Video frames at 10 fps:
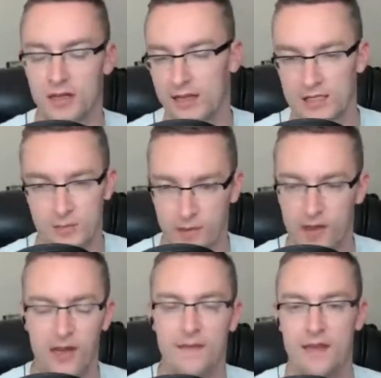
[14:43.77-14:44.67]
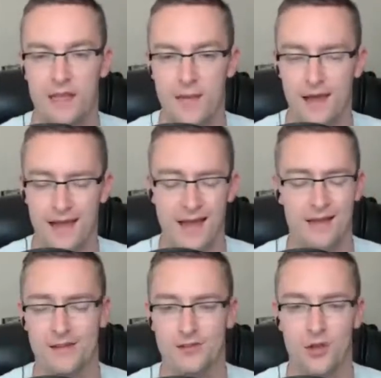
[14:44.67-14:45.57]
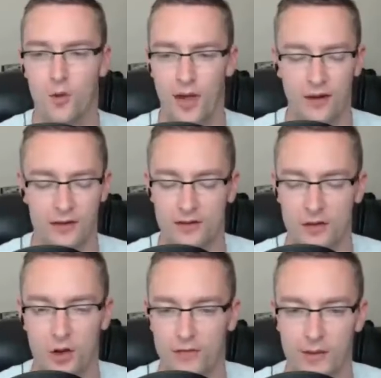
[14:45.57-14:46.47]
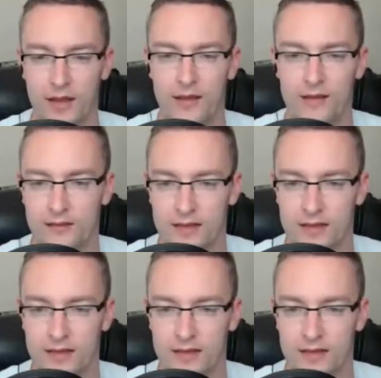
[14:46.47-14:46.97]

Like I spent money on that email ad, and I don't even know if I'm going to